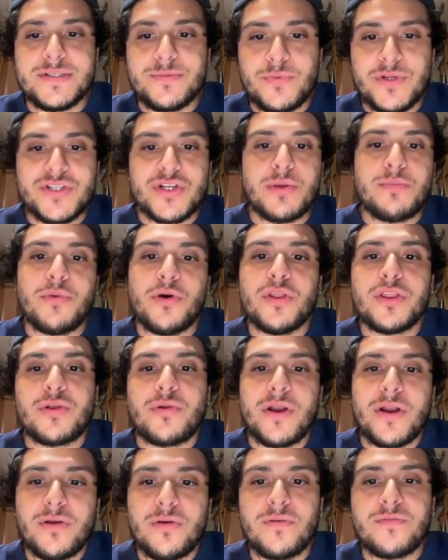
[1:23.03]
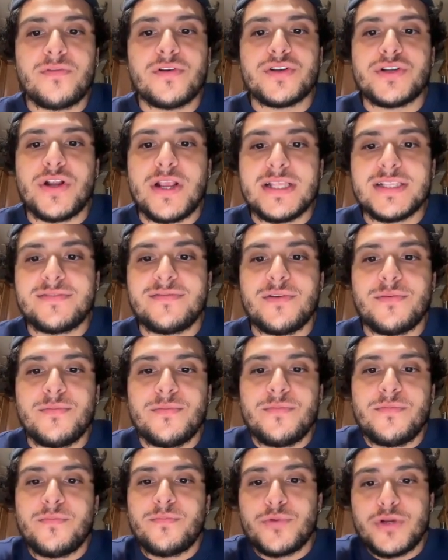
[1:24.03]
which are both critical for
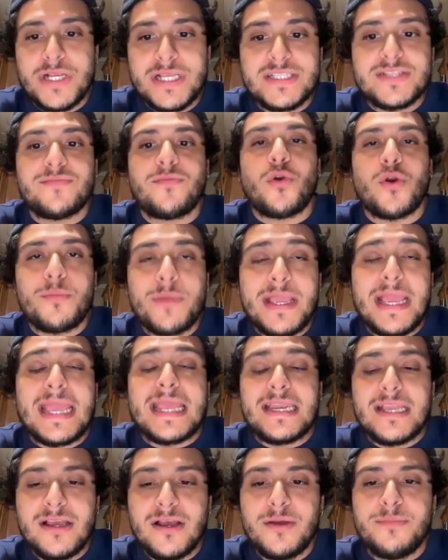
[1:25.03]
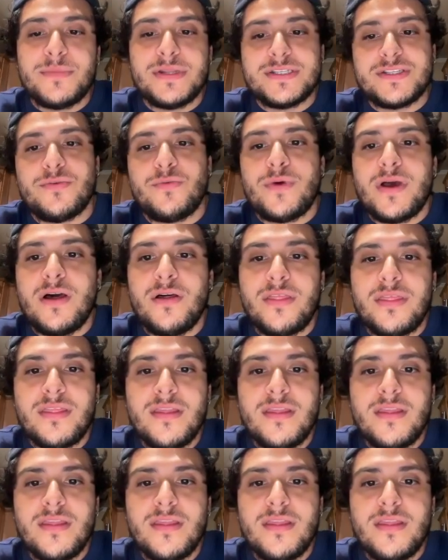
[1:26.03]
transforming income into wealth.